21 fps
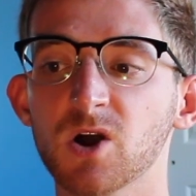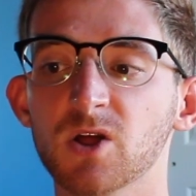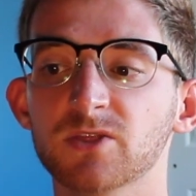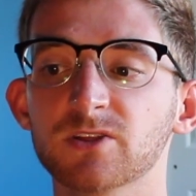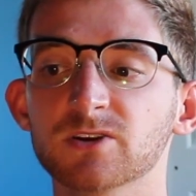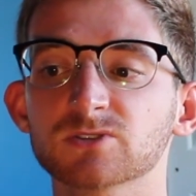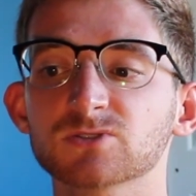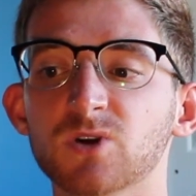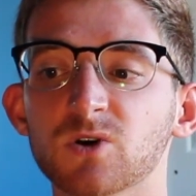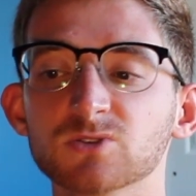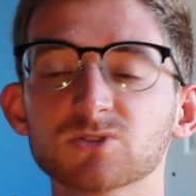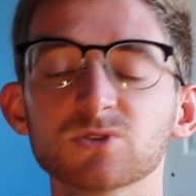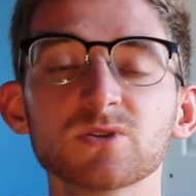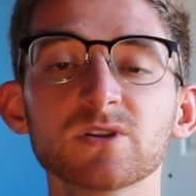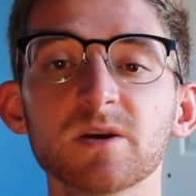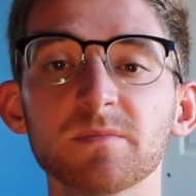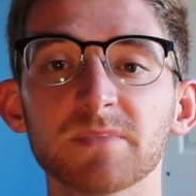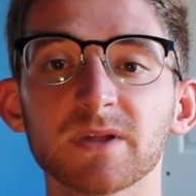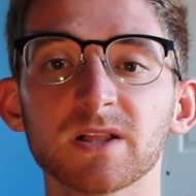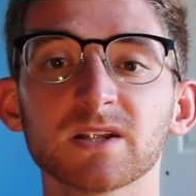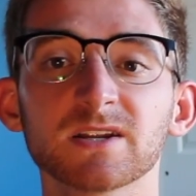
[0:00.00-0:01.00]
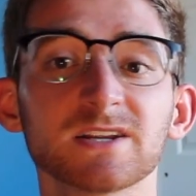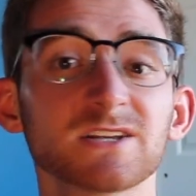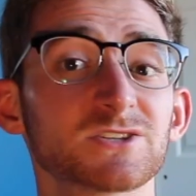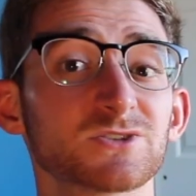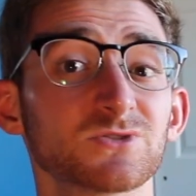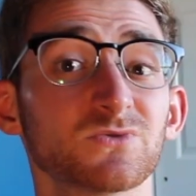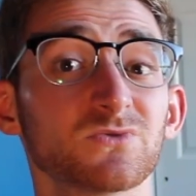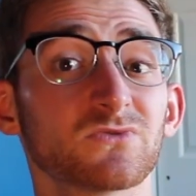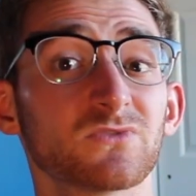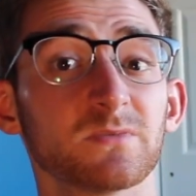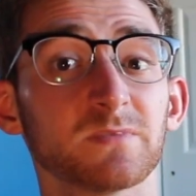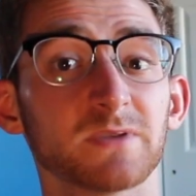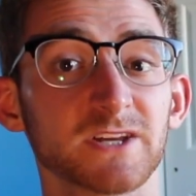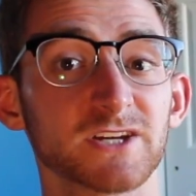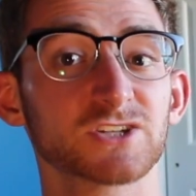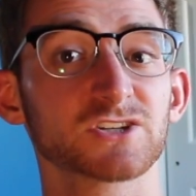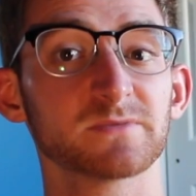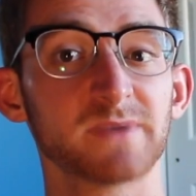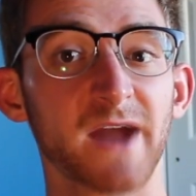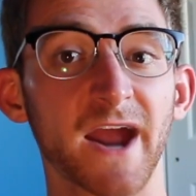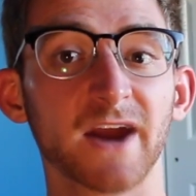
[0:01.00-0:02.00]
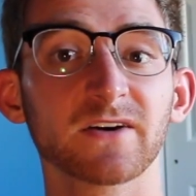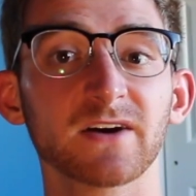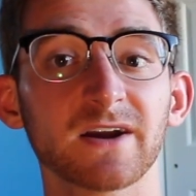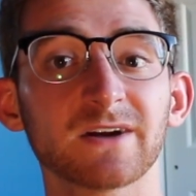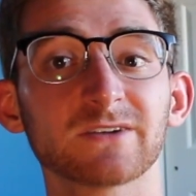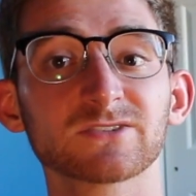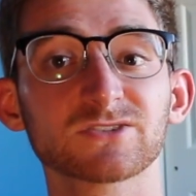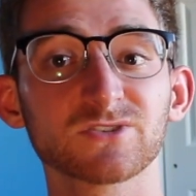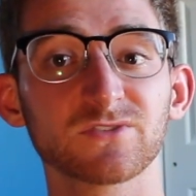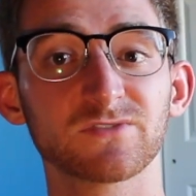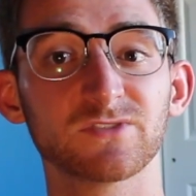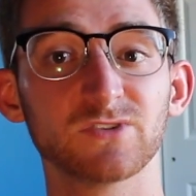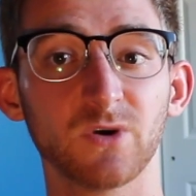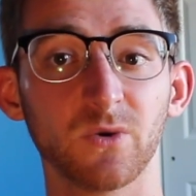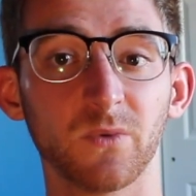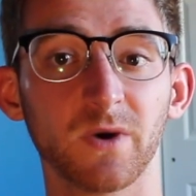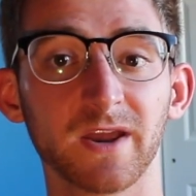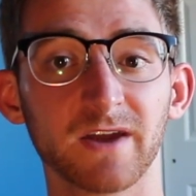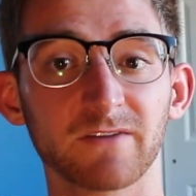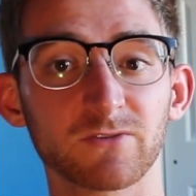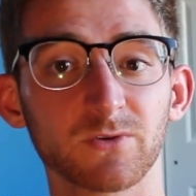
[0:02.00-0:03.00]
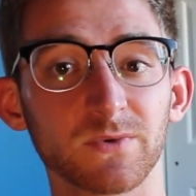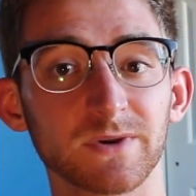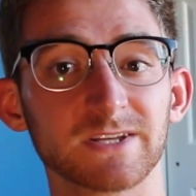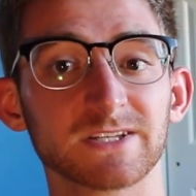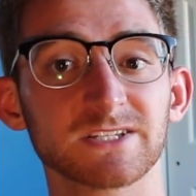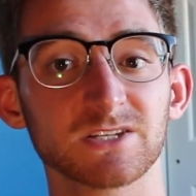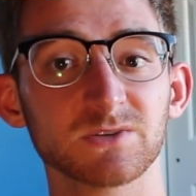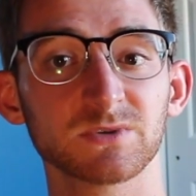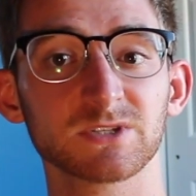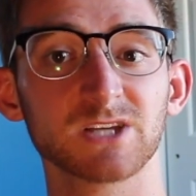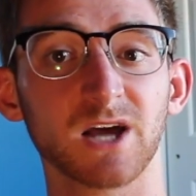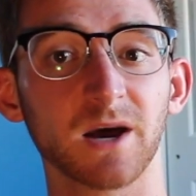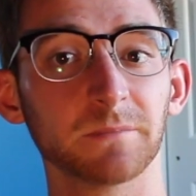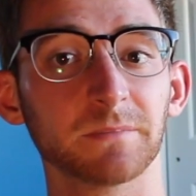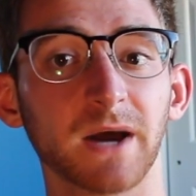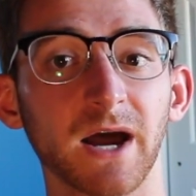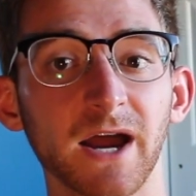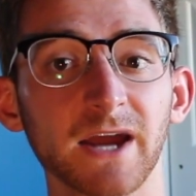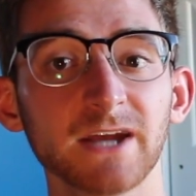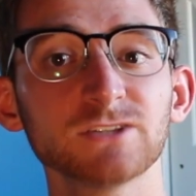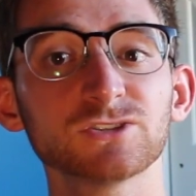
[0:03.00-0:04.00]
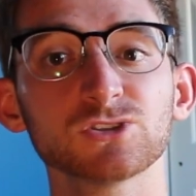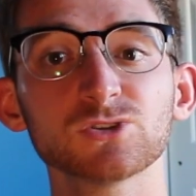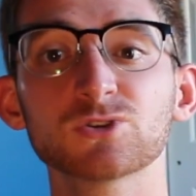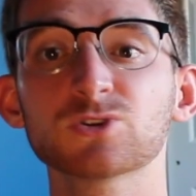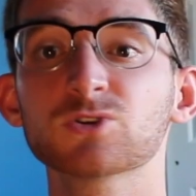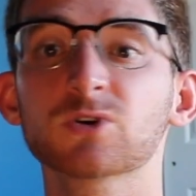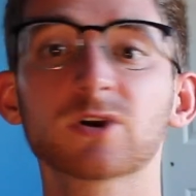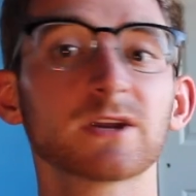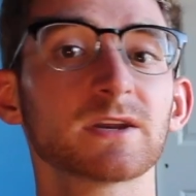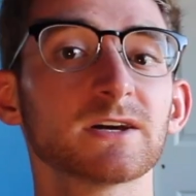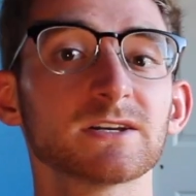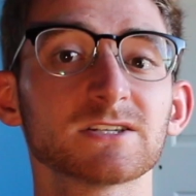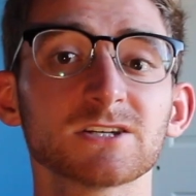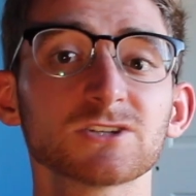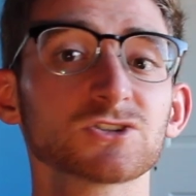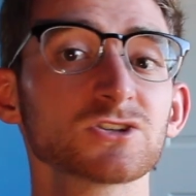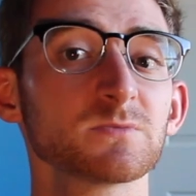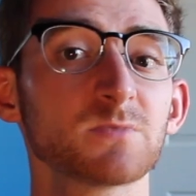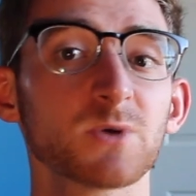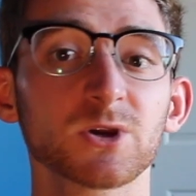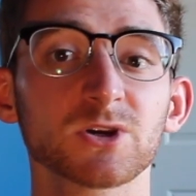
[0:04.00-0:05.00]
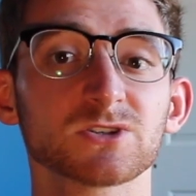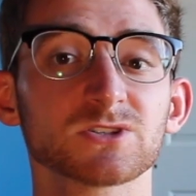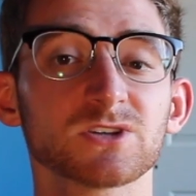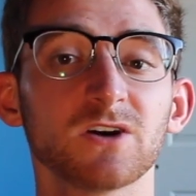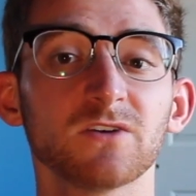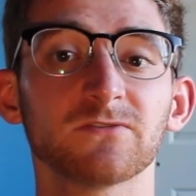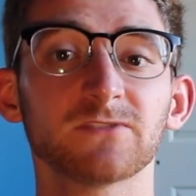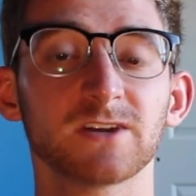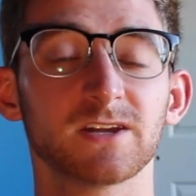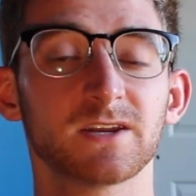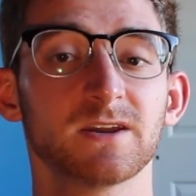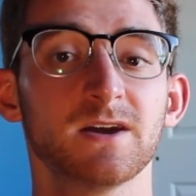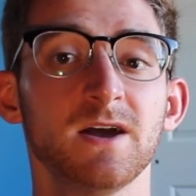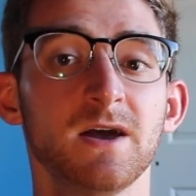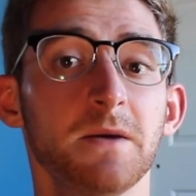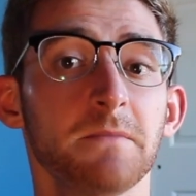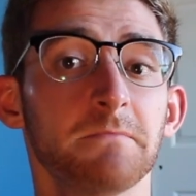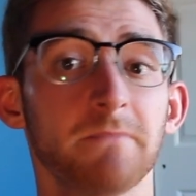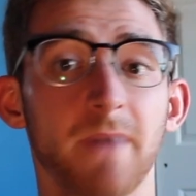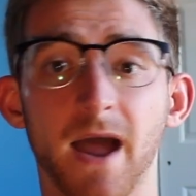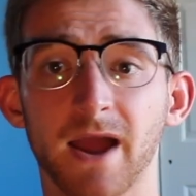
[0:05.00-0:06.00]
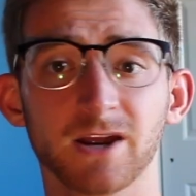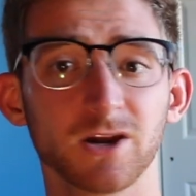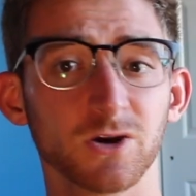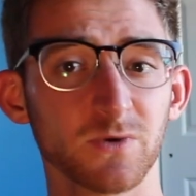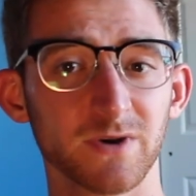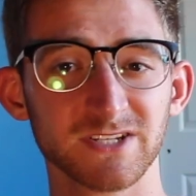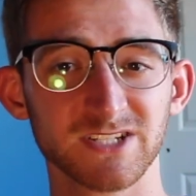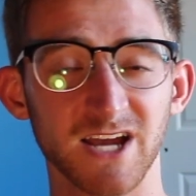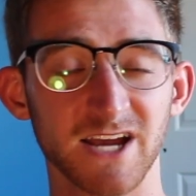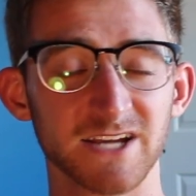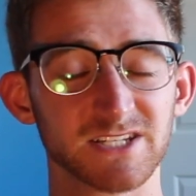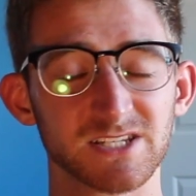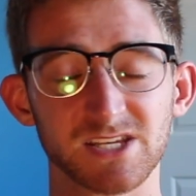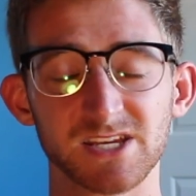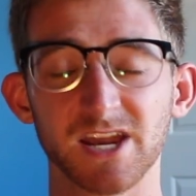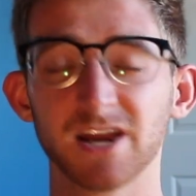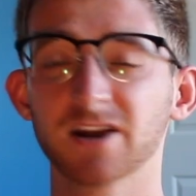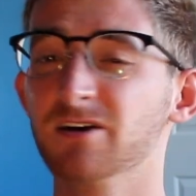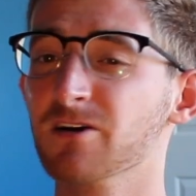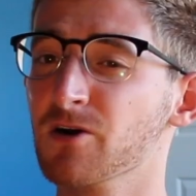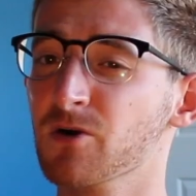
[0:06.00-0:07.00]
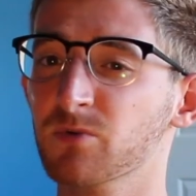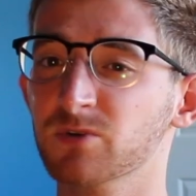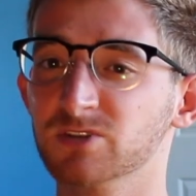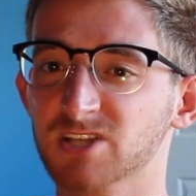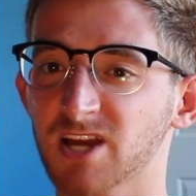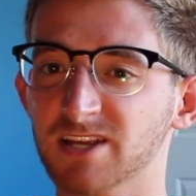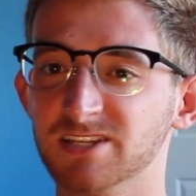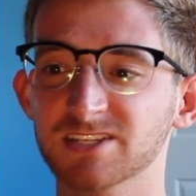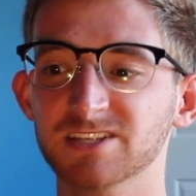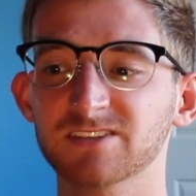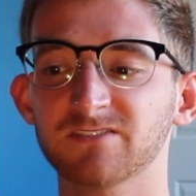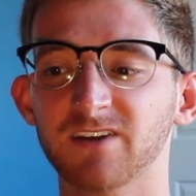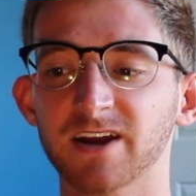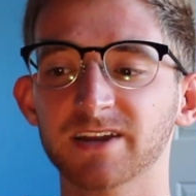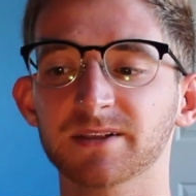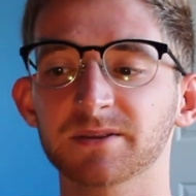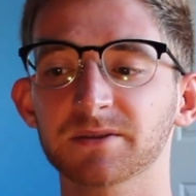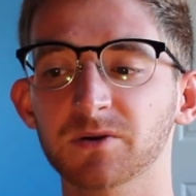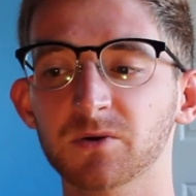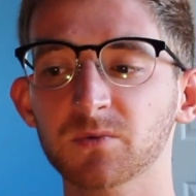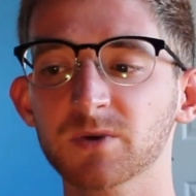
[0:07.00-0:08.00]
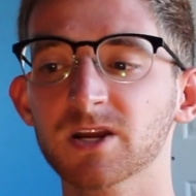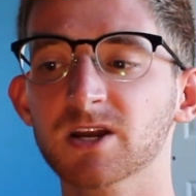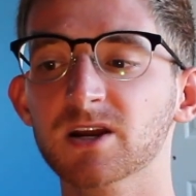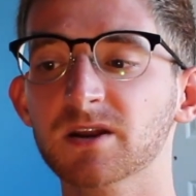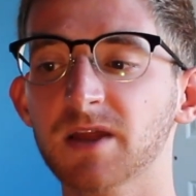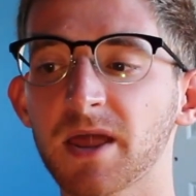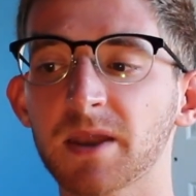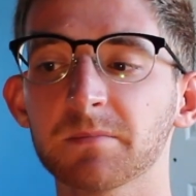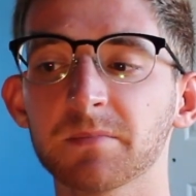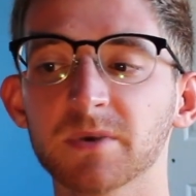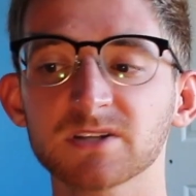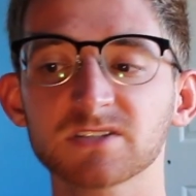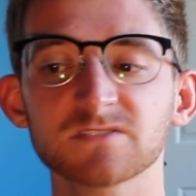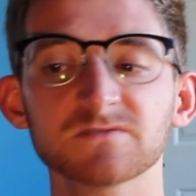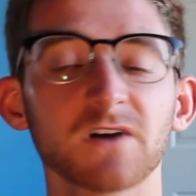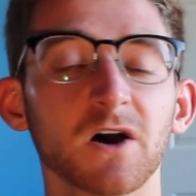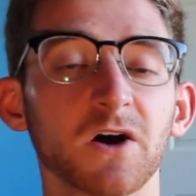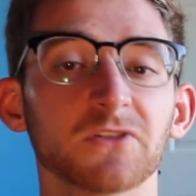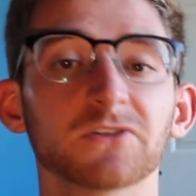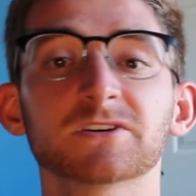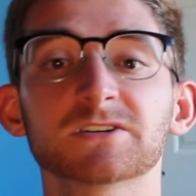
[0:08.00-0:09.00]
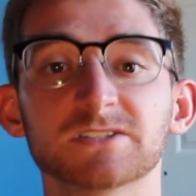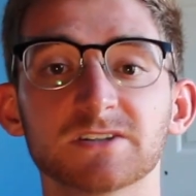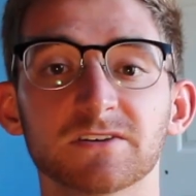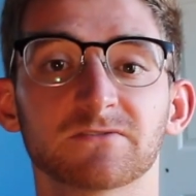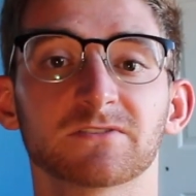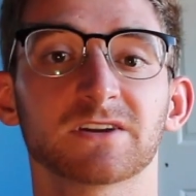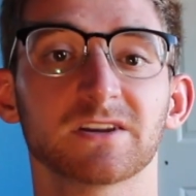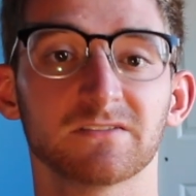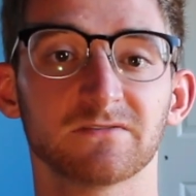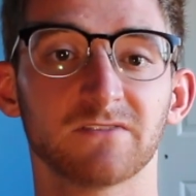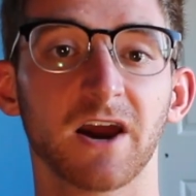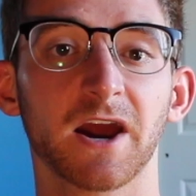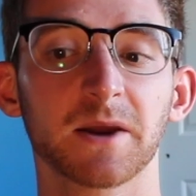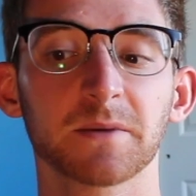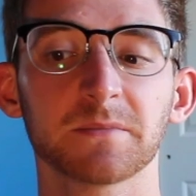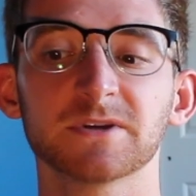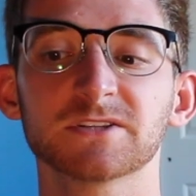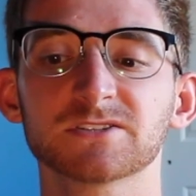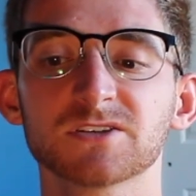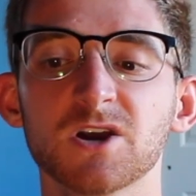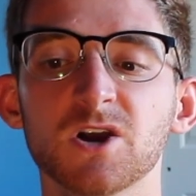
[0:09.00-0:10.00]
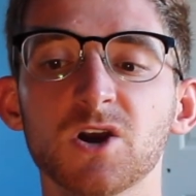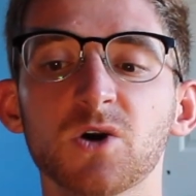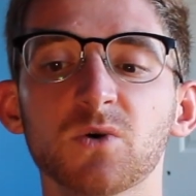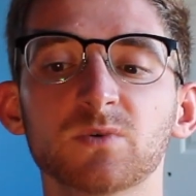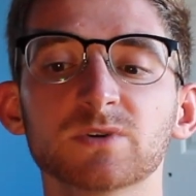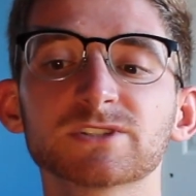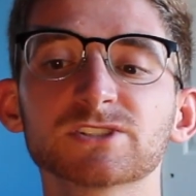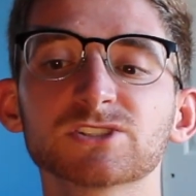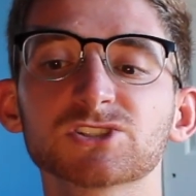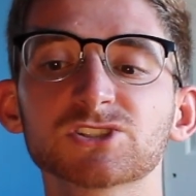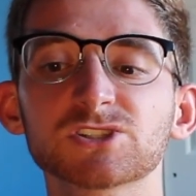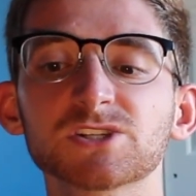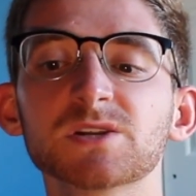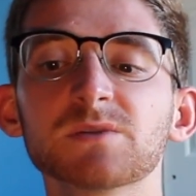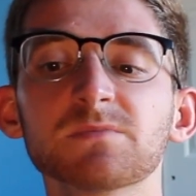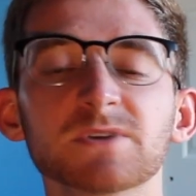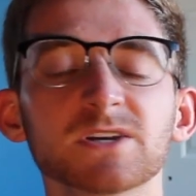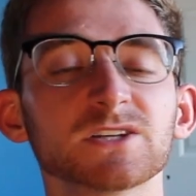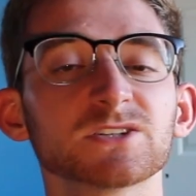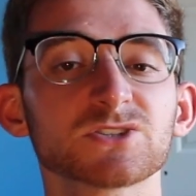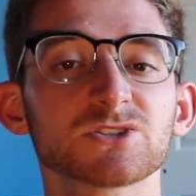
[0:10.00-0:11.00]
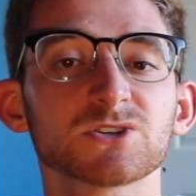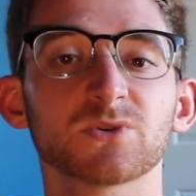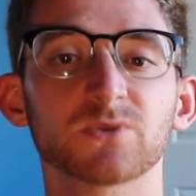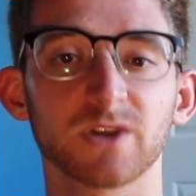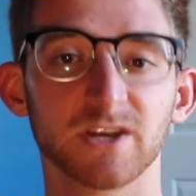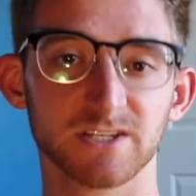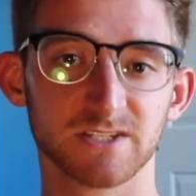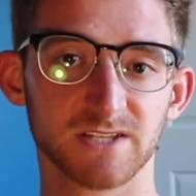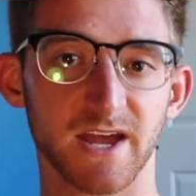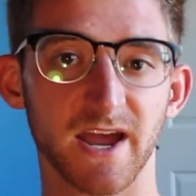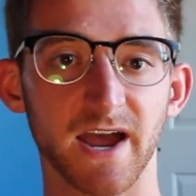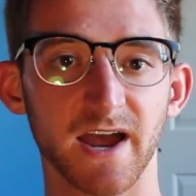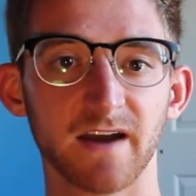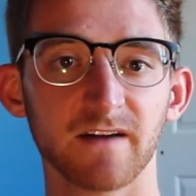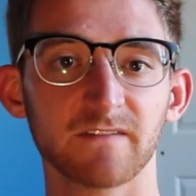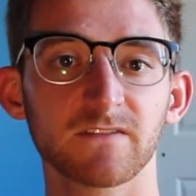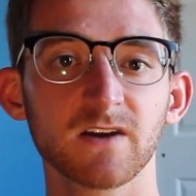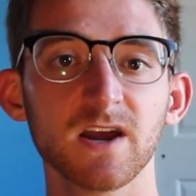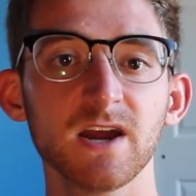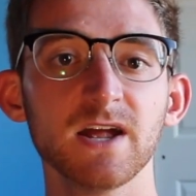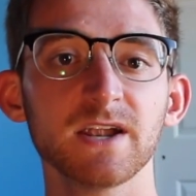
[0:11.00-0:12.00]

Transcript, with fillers: There's also the ability to replace your background, so if you don't want everyone to see what's on behind you, you can essentially put yourself in Mac OS High Sierra, which I did find a little weird, and a bunch of other different environments, which is just going to be so nice to have.